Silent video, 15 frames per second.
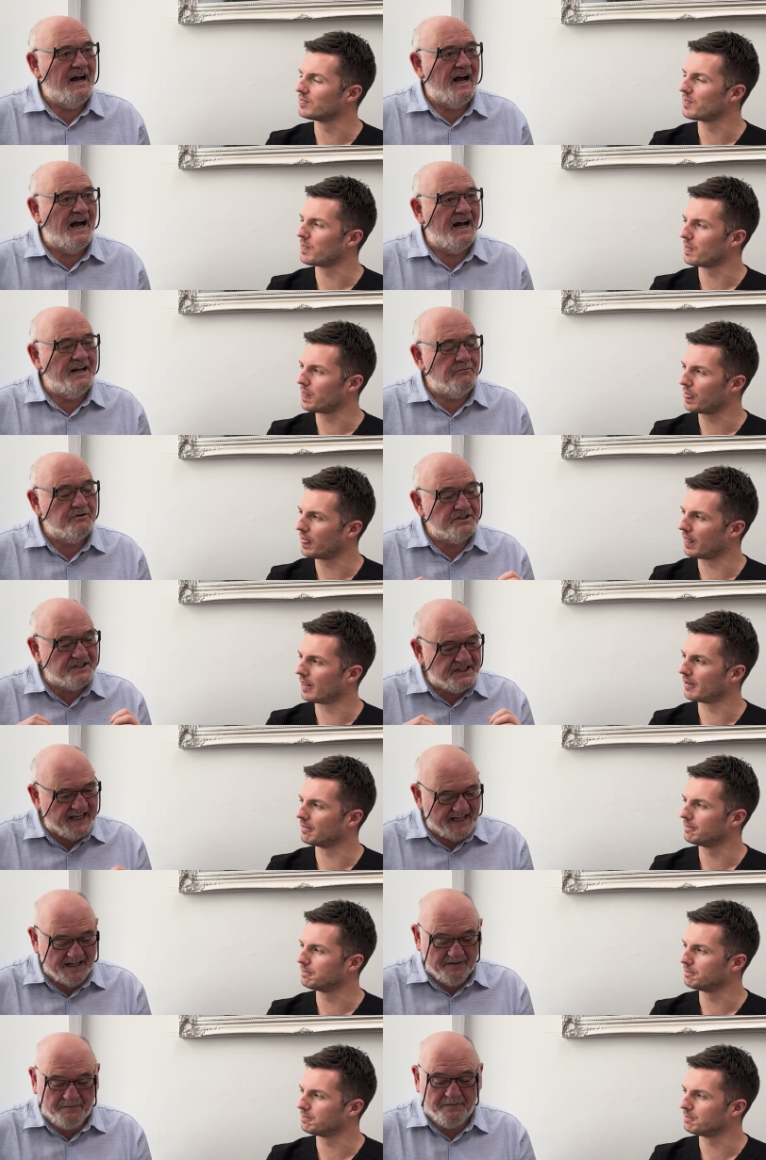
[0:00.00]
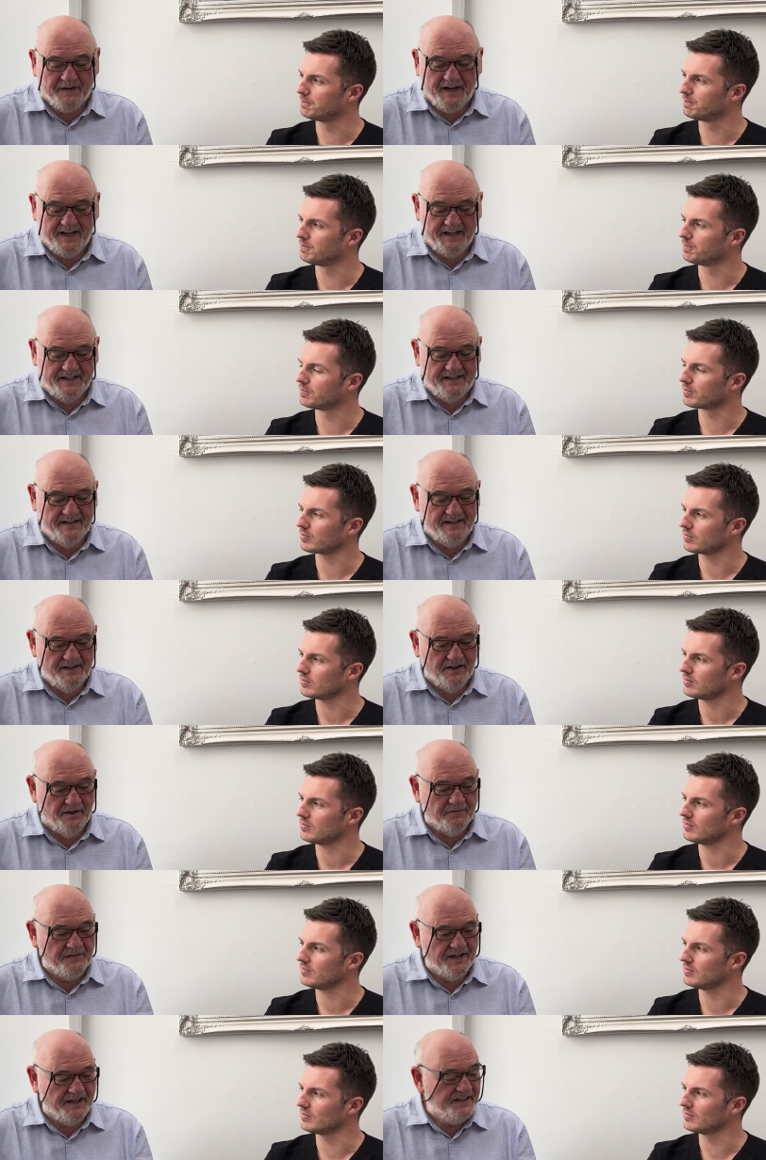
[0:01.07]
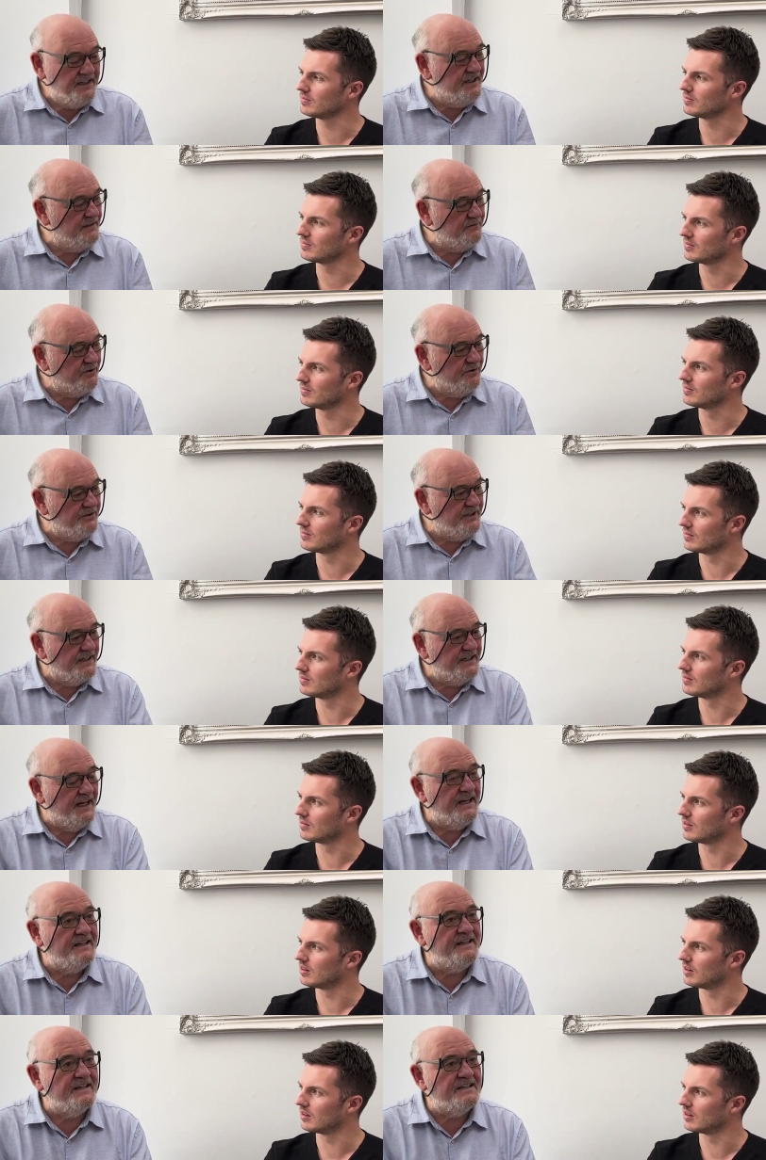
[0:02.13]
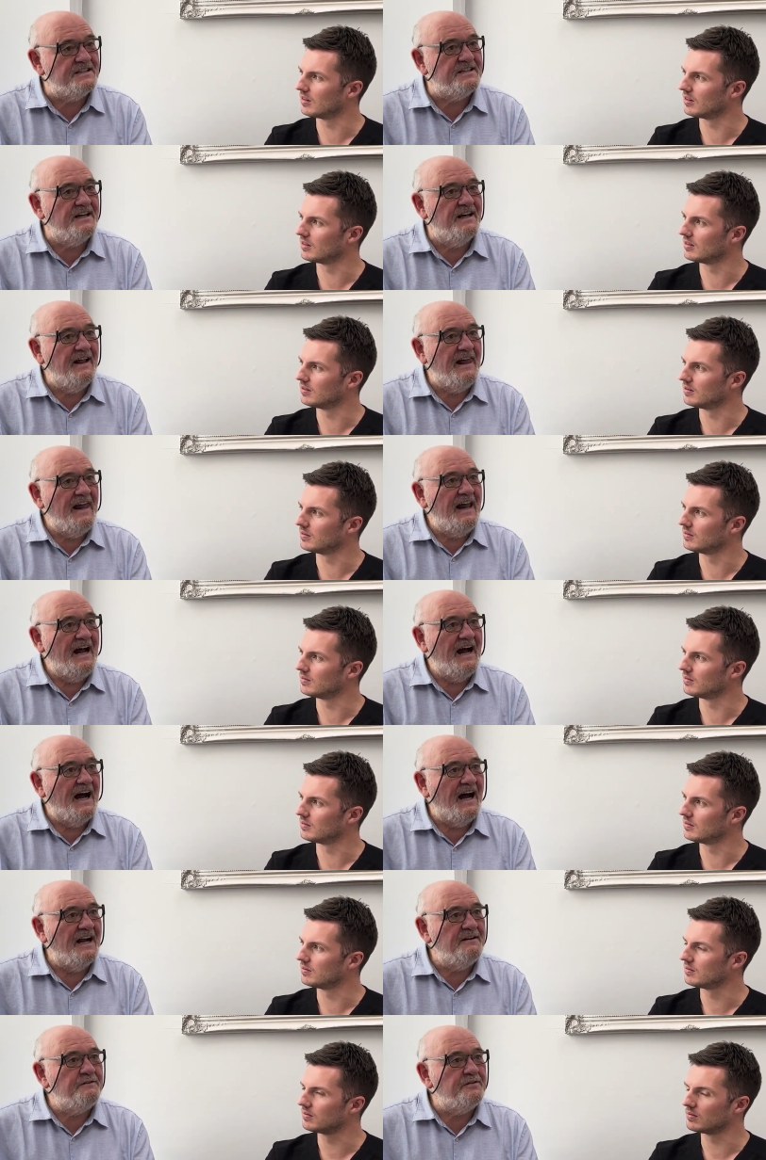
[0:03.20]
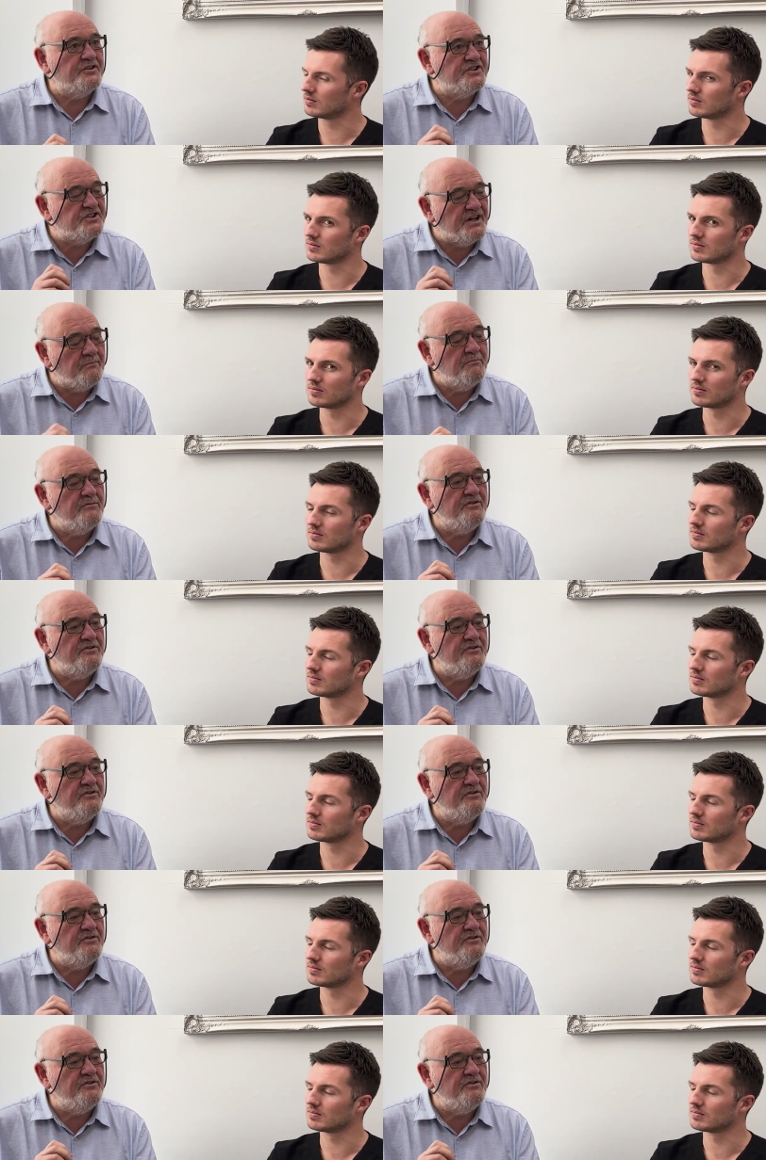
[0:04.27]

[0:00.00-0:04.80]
Speaker 1: I was terrified of the idea of going to a dentist. And for some